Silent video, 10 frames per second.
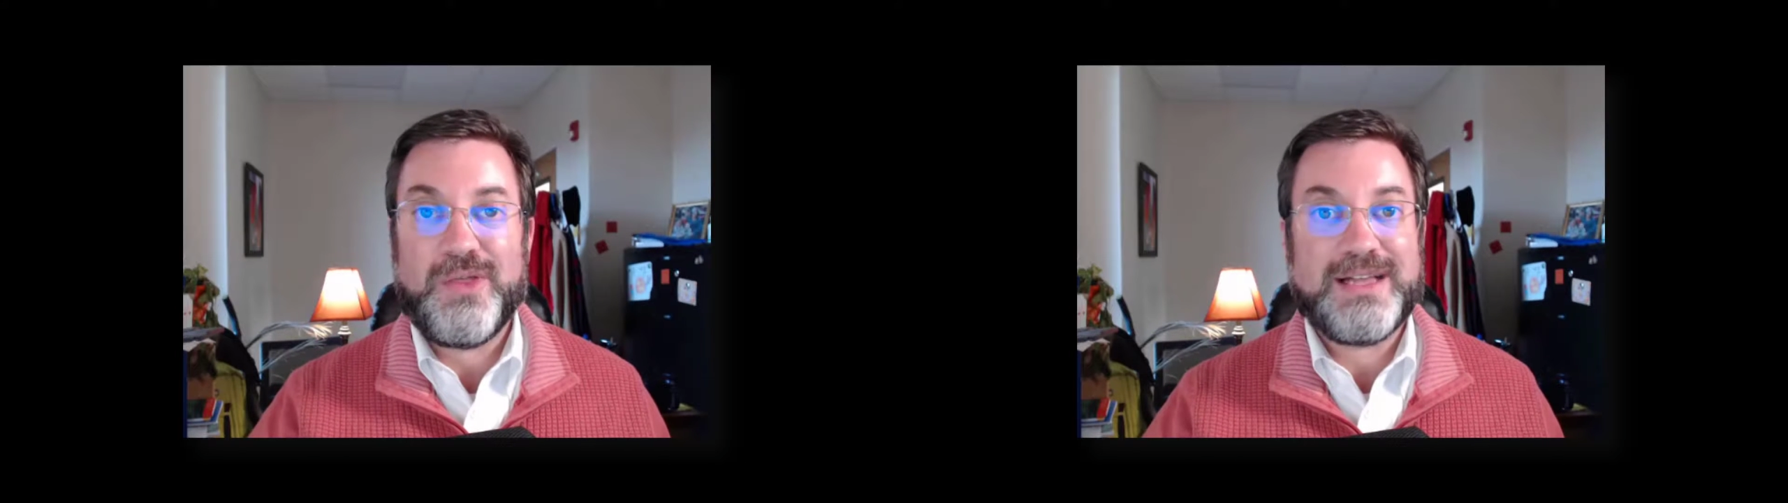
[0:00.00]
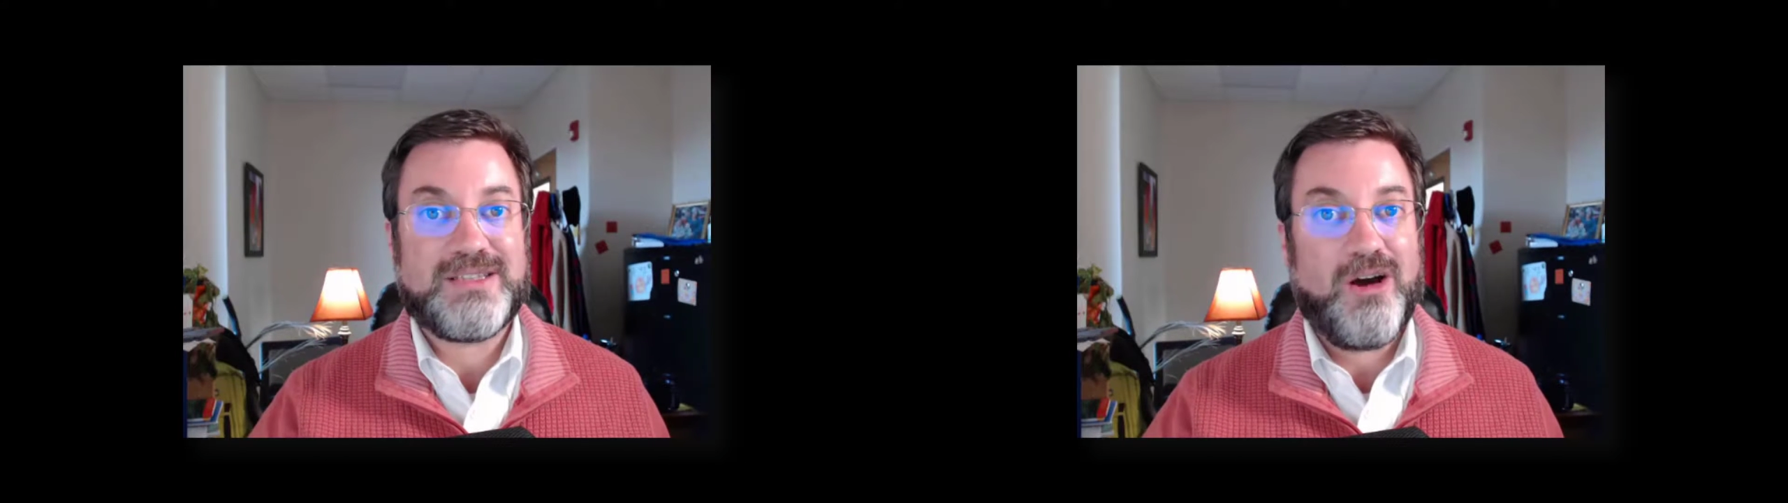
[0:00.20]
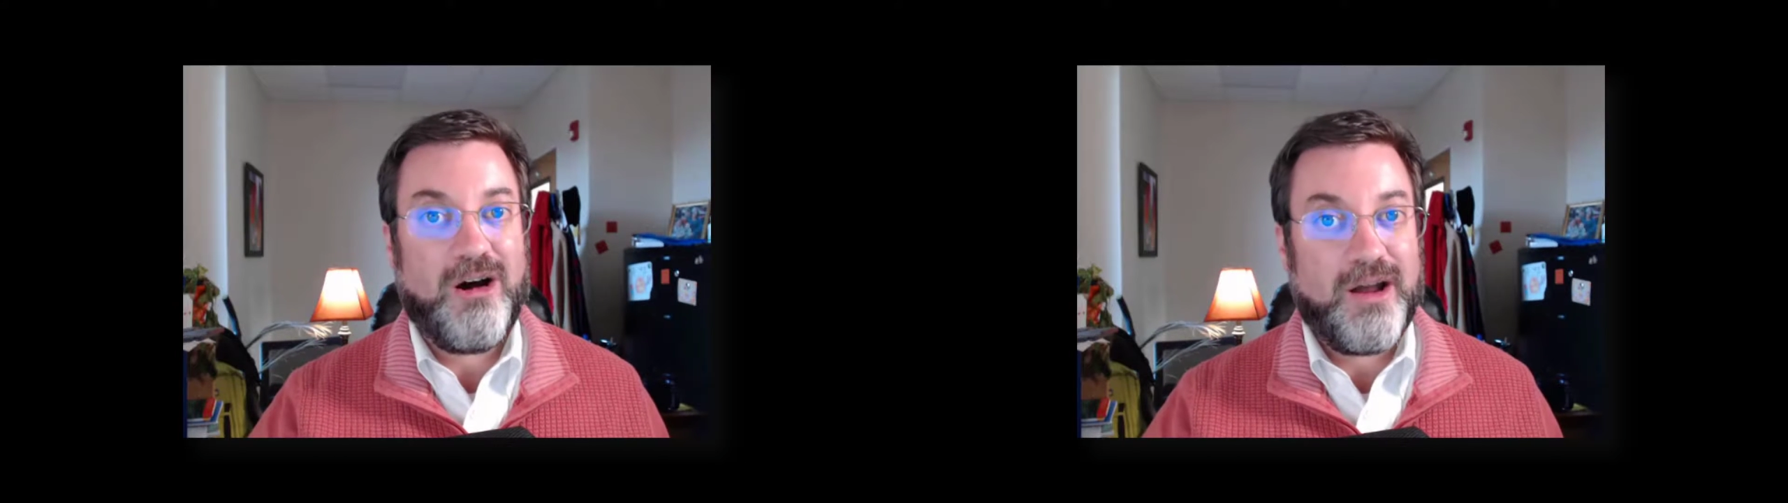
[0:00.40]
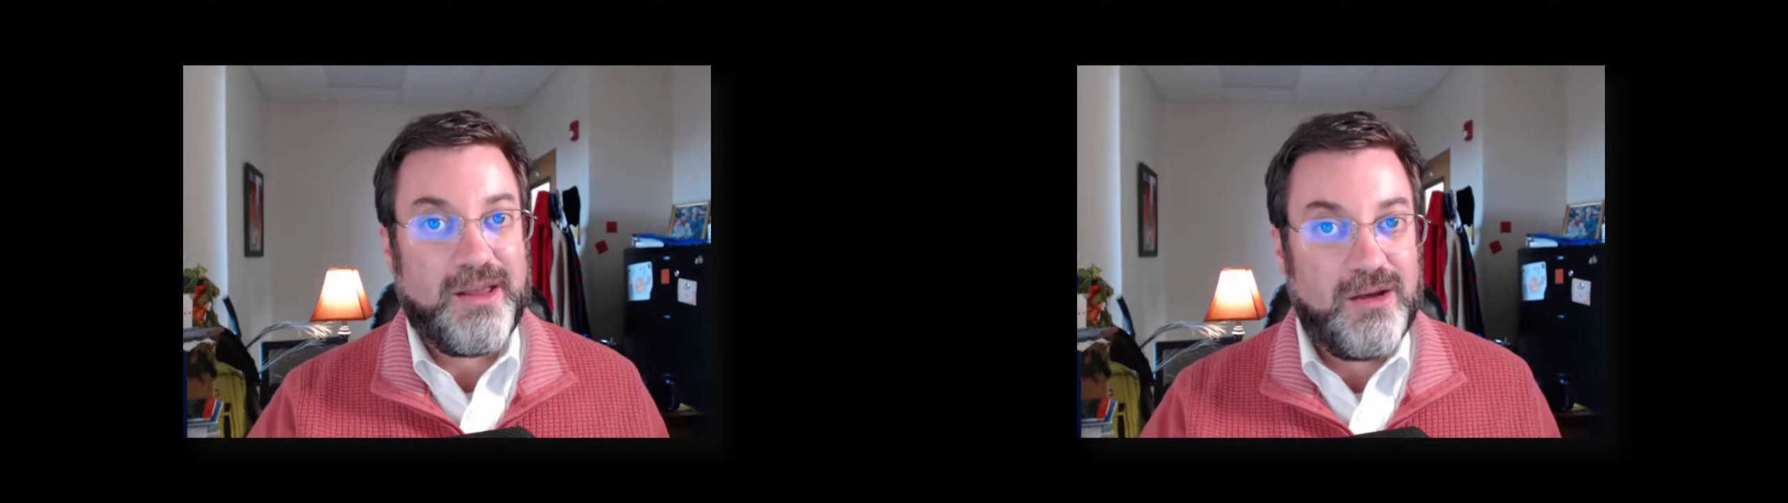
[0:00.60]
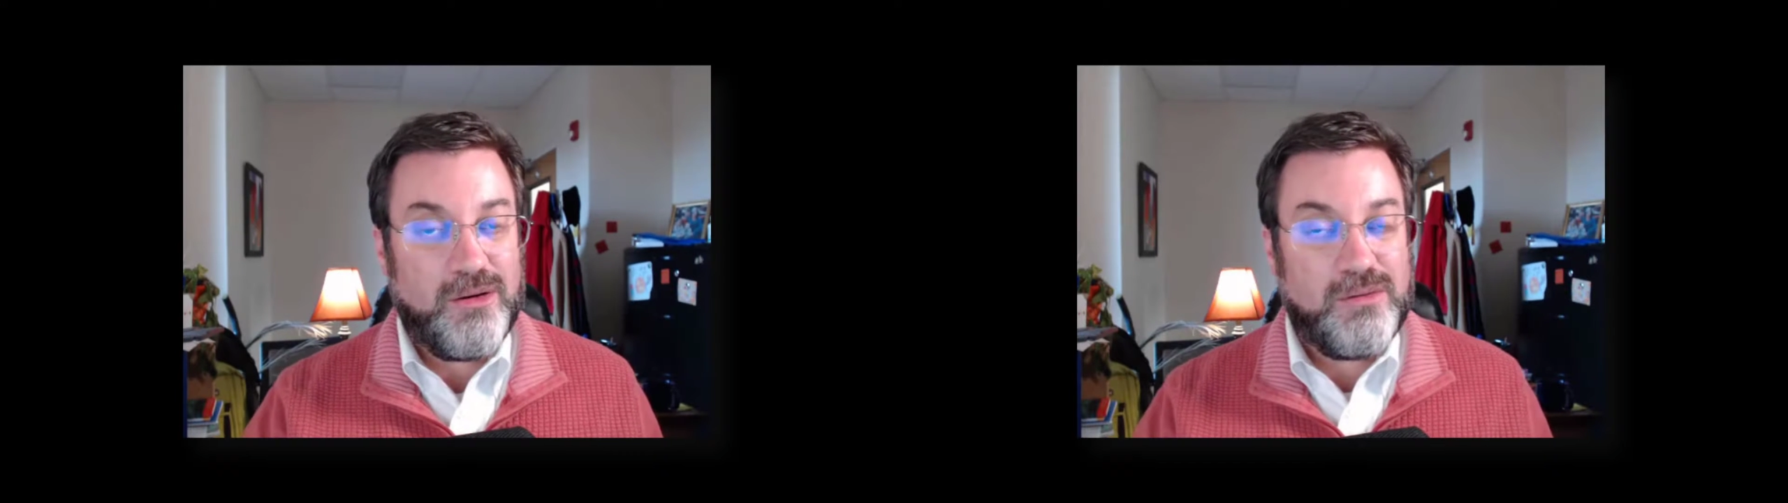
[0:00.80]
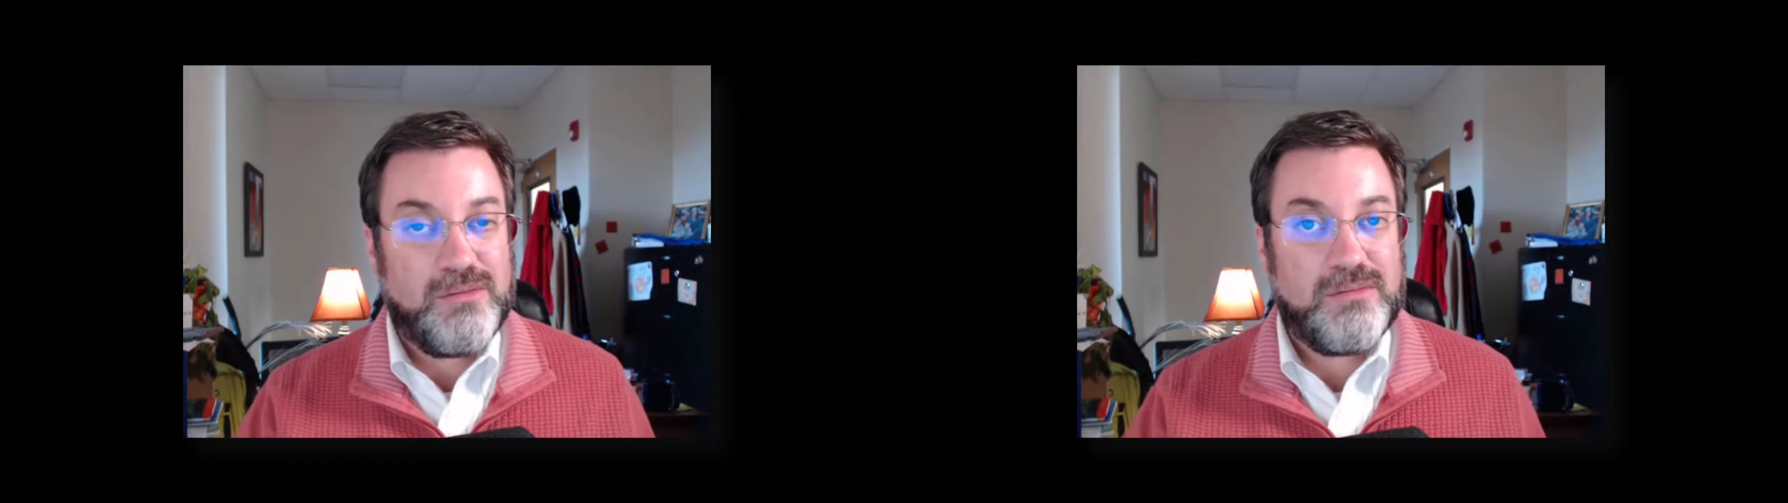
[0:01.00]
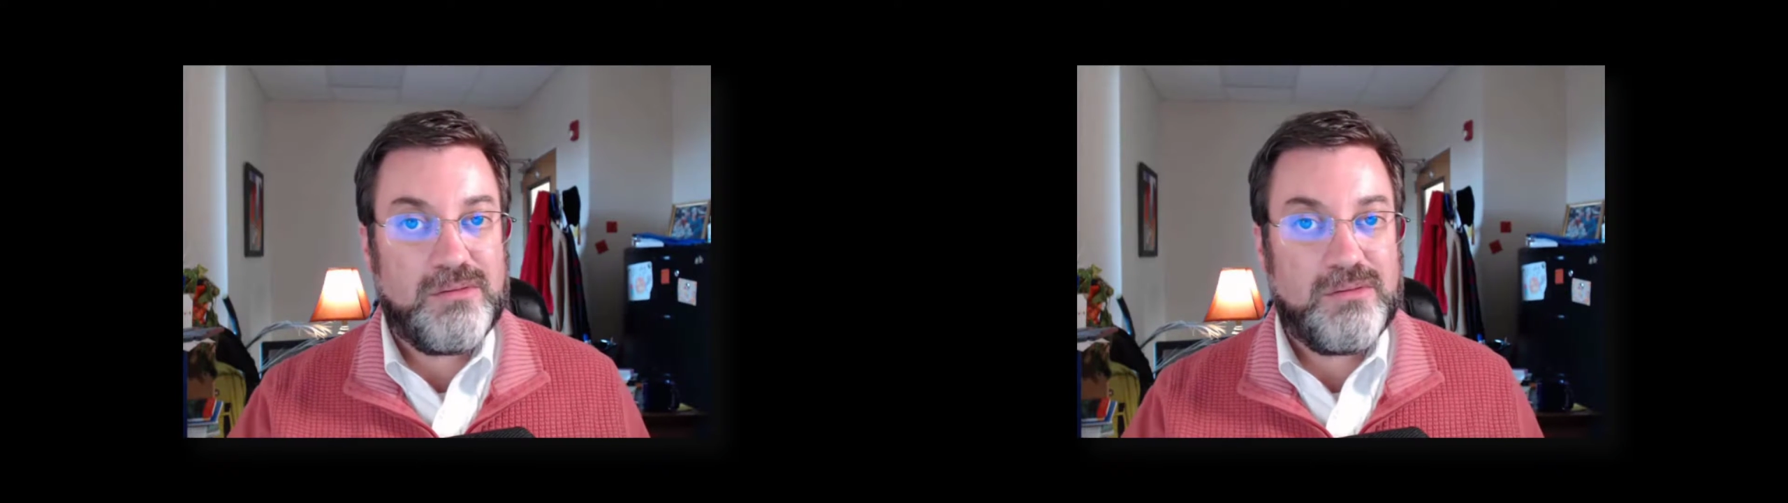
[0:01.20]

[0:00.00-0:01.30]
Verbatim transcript: that's audio